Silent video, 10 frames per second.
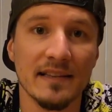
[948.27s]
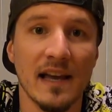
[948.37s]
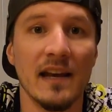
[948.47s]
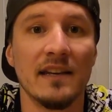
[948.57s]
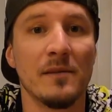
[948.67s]

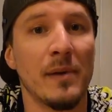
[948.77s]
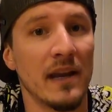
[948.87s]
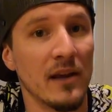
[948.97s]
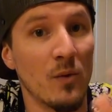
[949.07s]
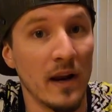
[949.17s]
kind of
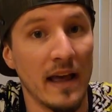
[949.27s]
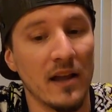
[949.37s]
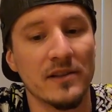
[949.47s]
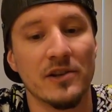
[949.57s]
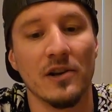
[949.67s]
depending what
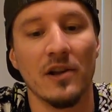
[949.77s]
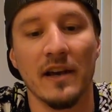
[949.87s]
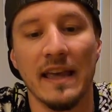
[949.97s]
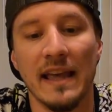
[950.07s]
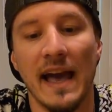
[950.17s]
else you're
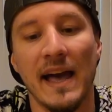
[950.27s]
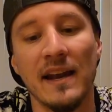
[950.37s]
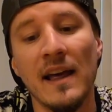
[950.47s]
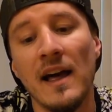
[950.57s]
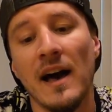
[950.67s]
looking at.